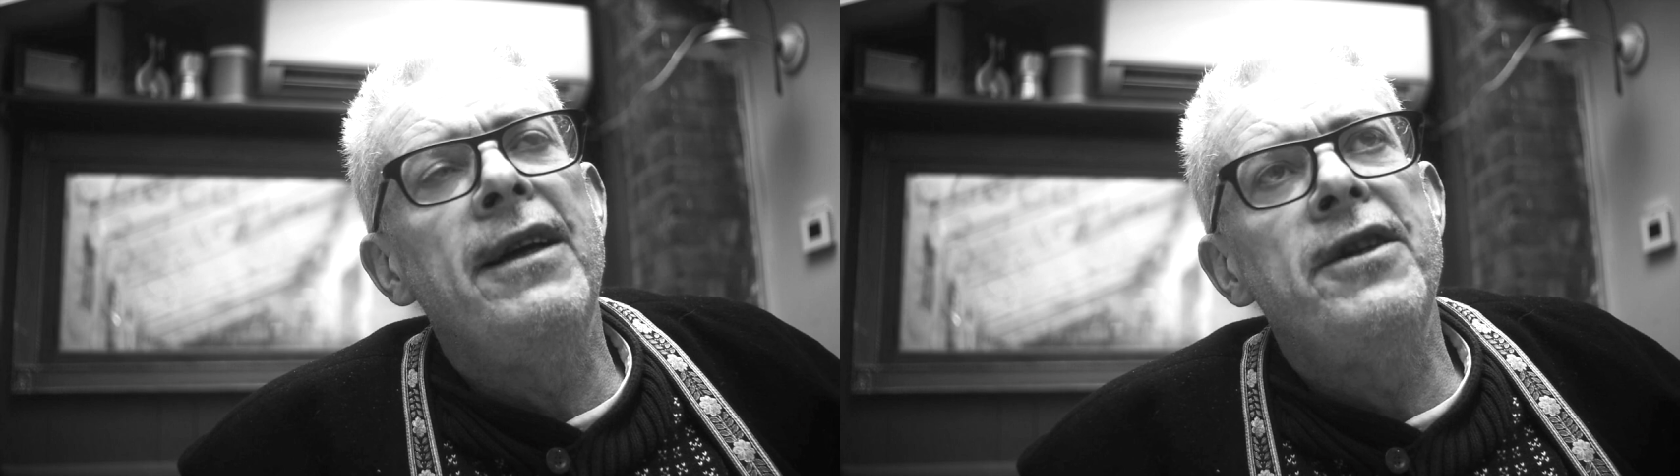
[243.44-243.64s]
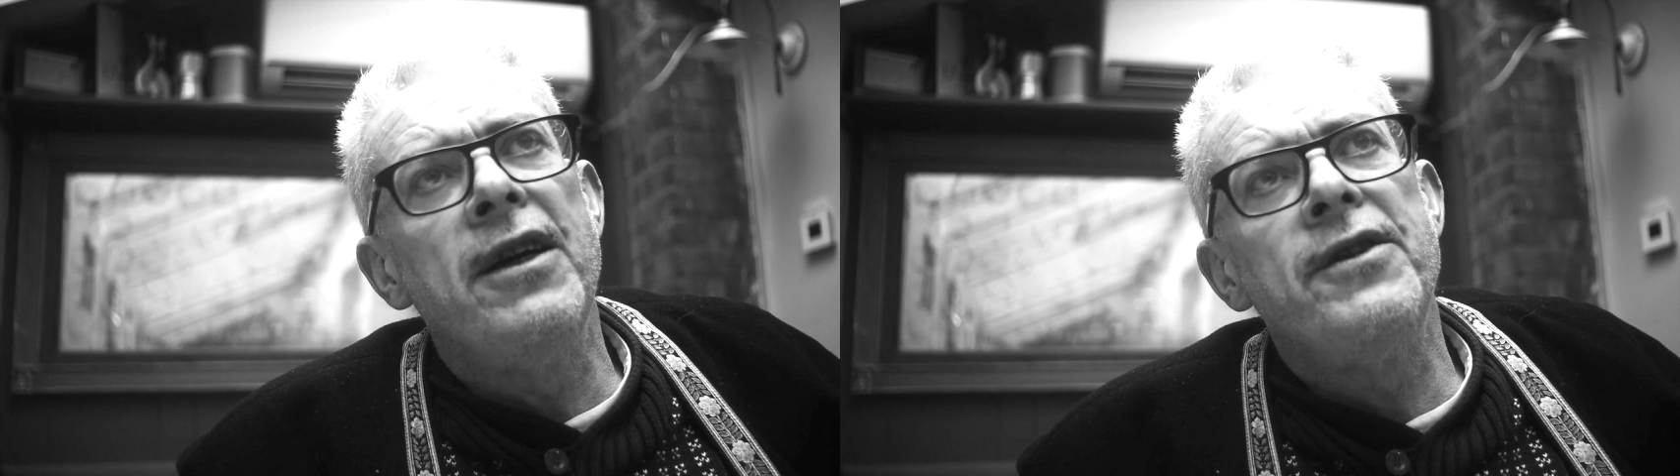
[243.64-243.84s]

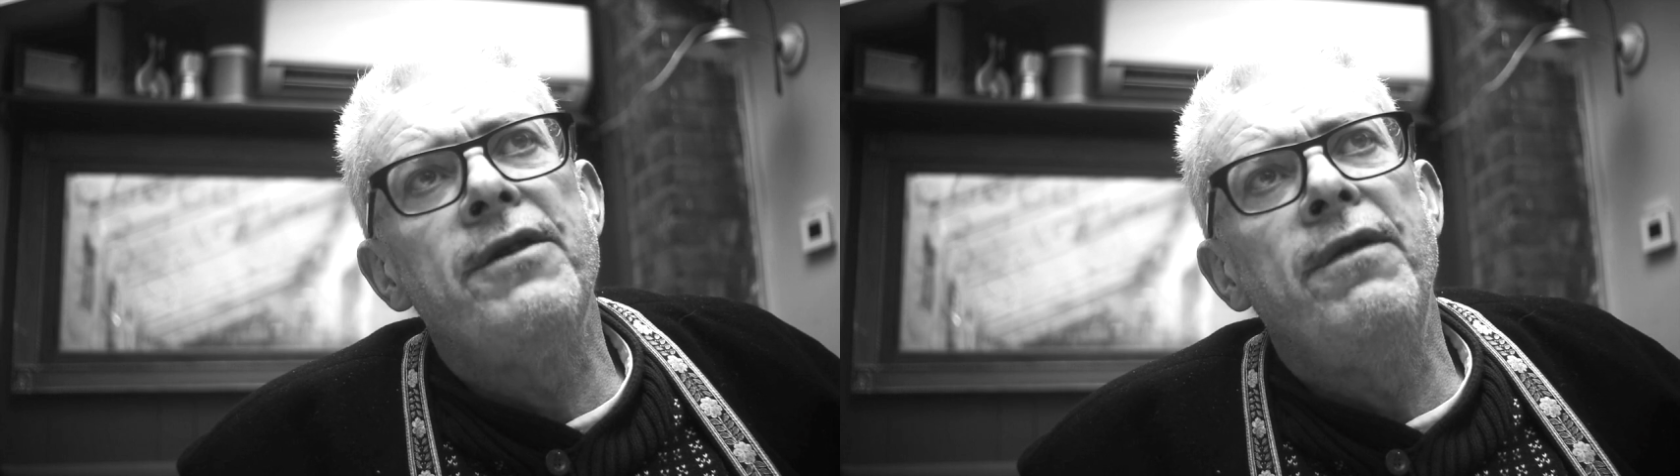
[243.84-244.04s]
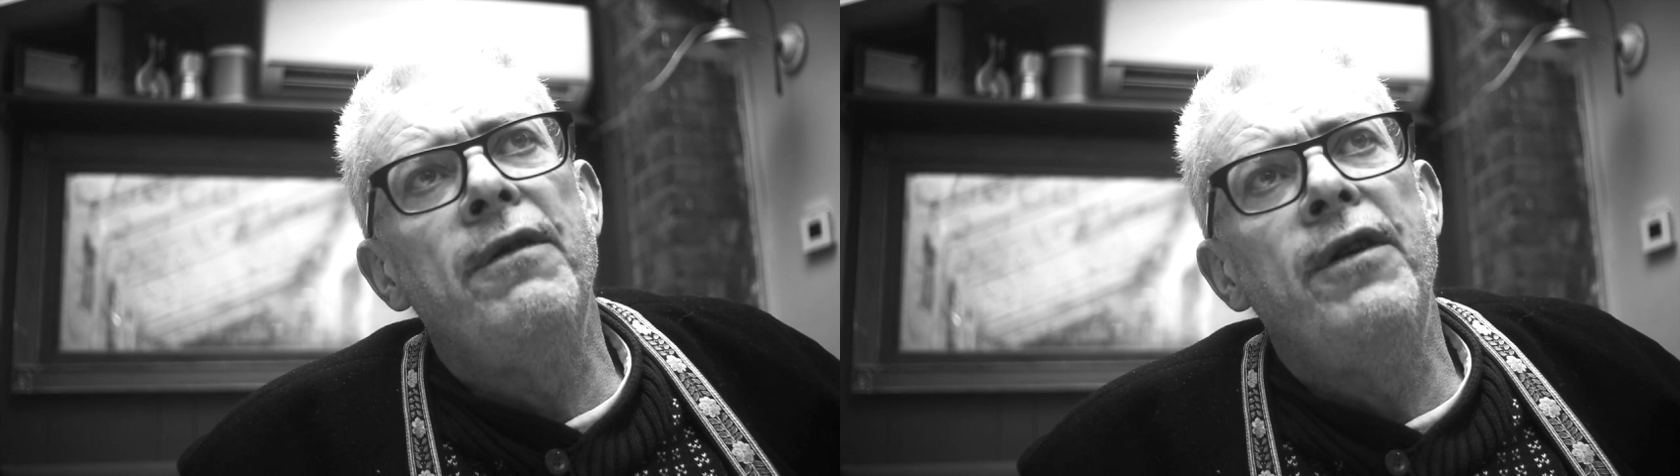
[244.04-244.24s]
it does
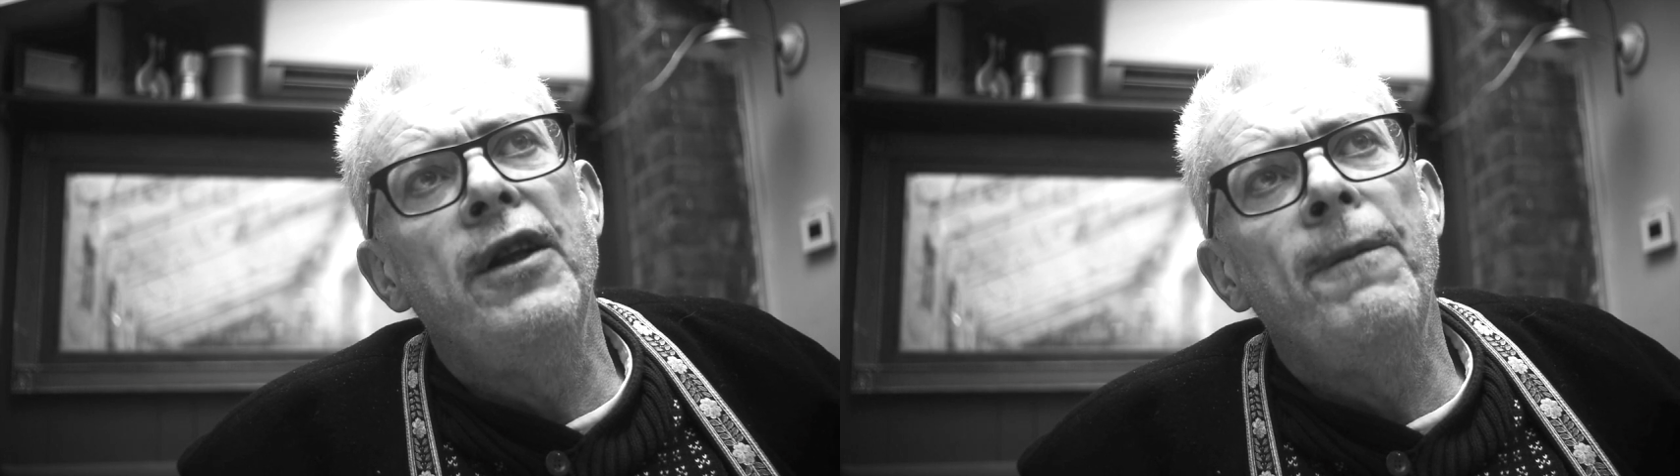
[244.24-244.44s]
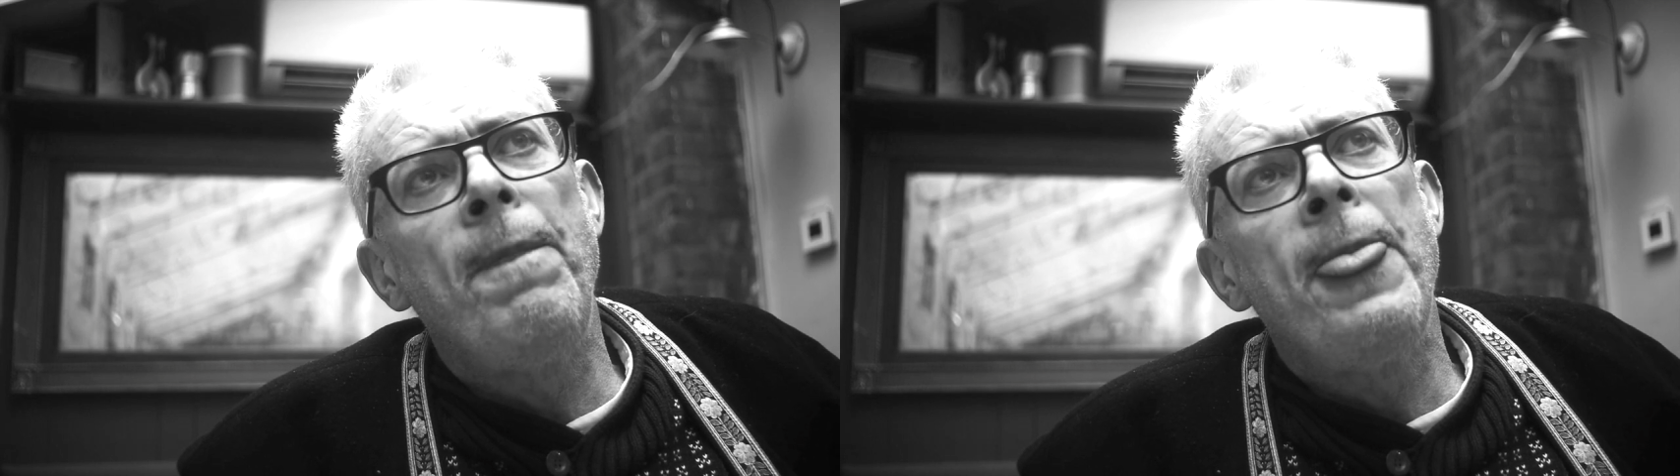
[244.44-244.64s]

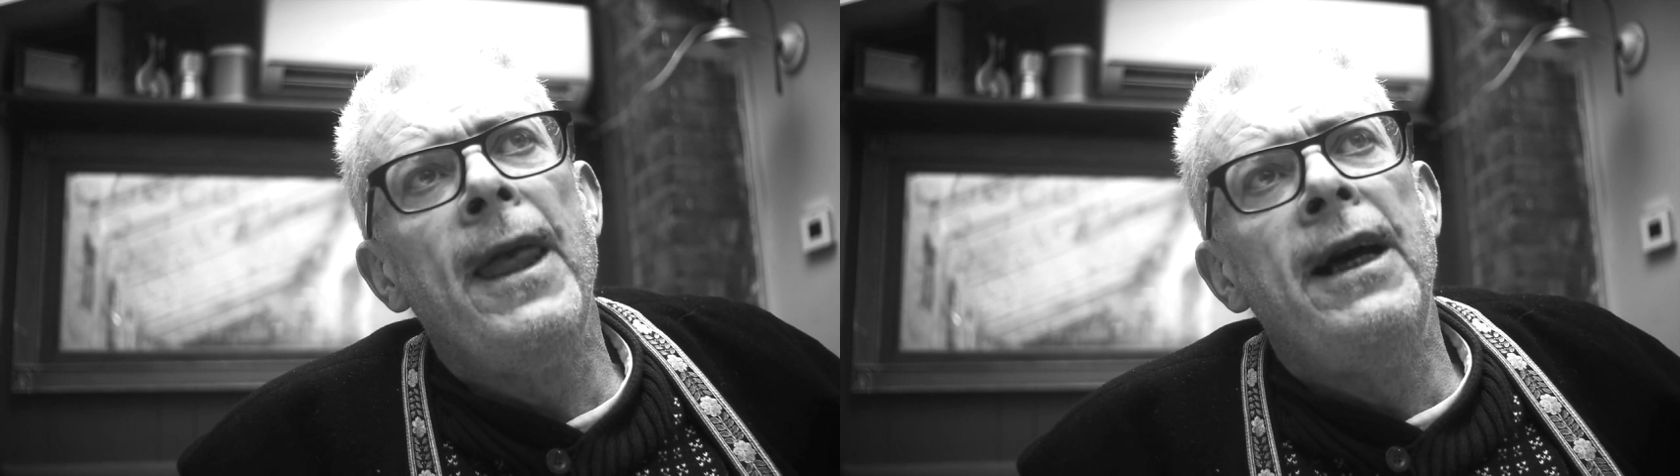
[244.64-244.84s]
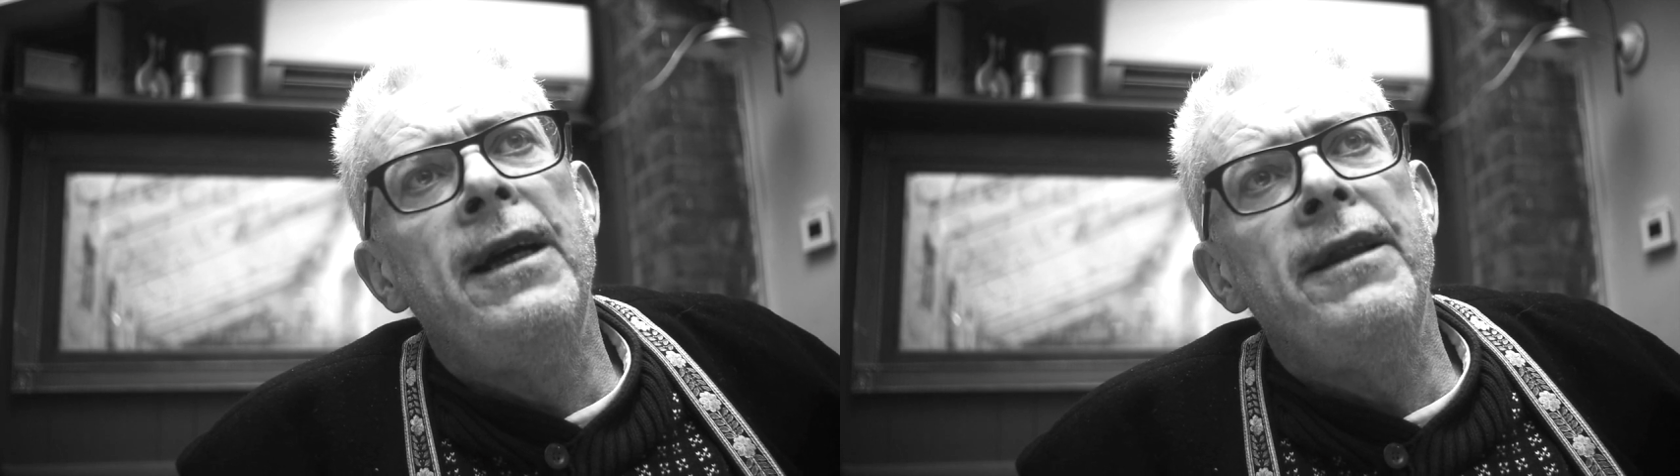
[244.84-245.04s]
fulfil
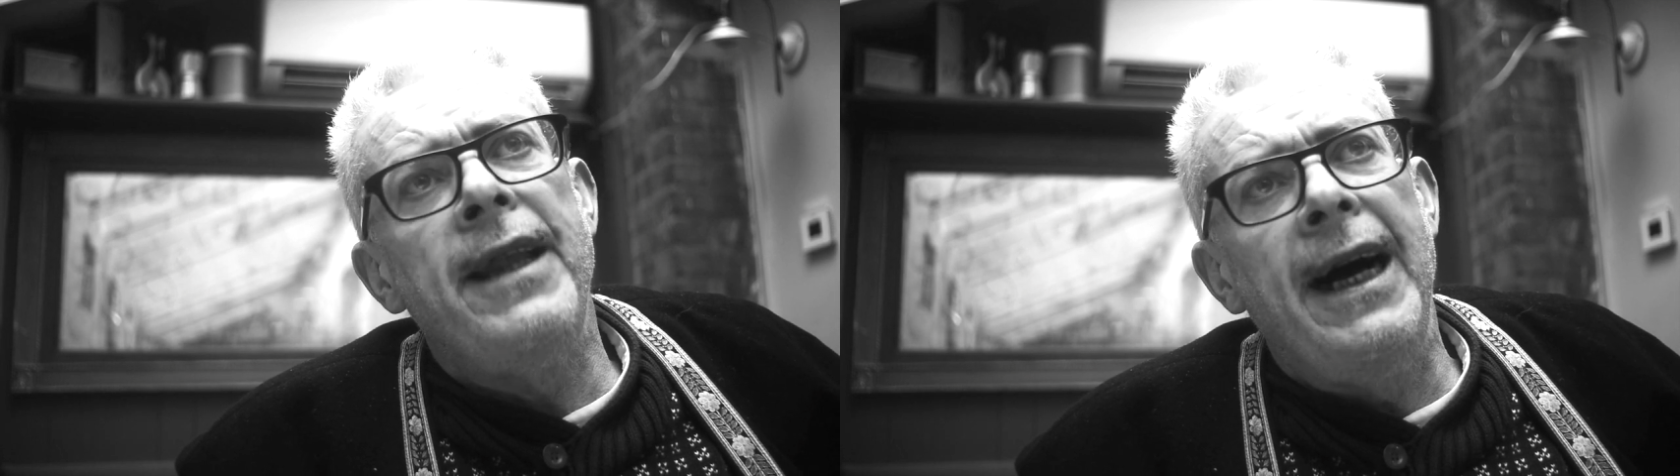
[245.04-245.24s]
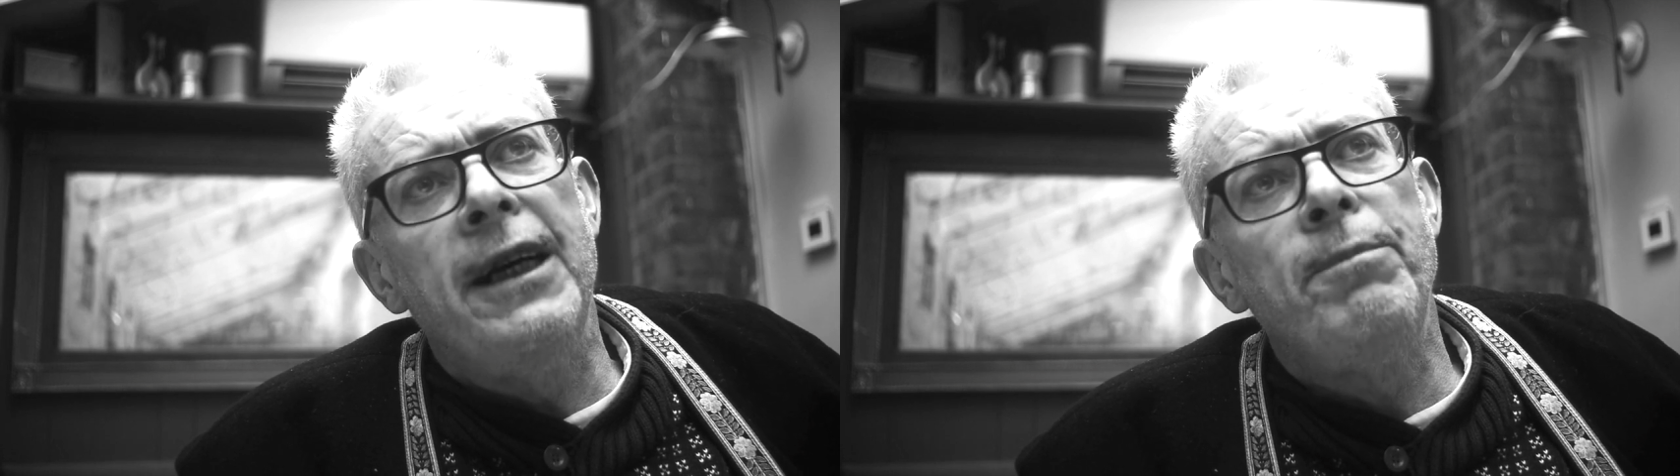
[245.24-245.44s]

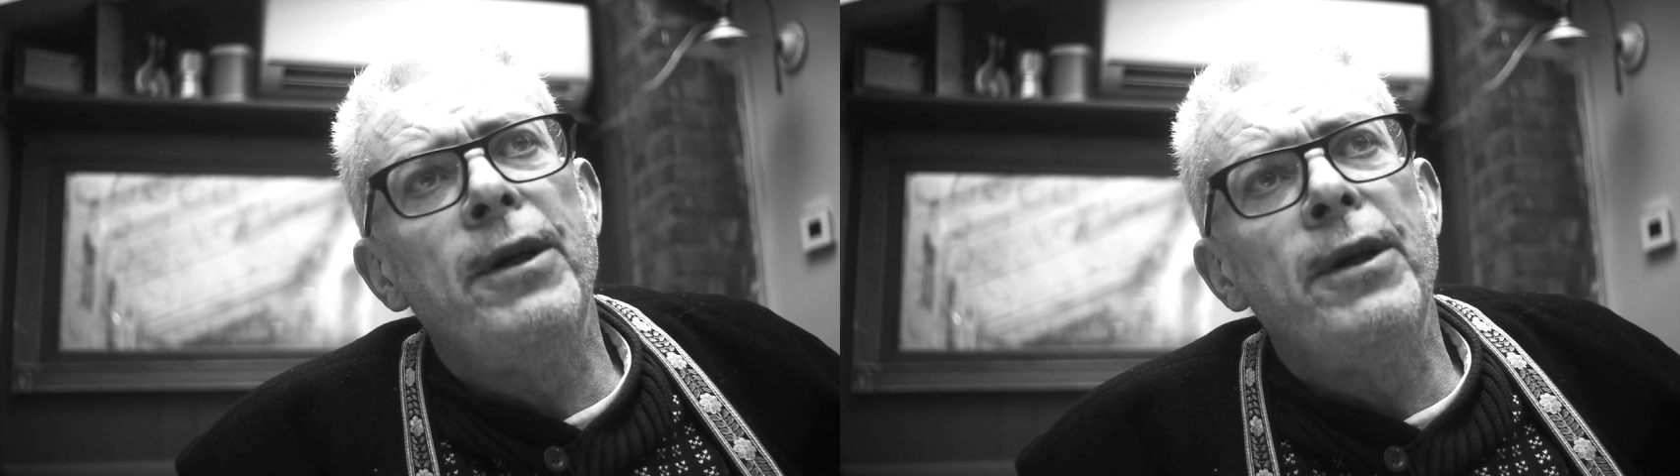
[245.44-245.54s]
that,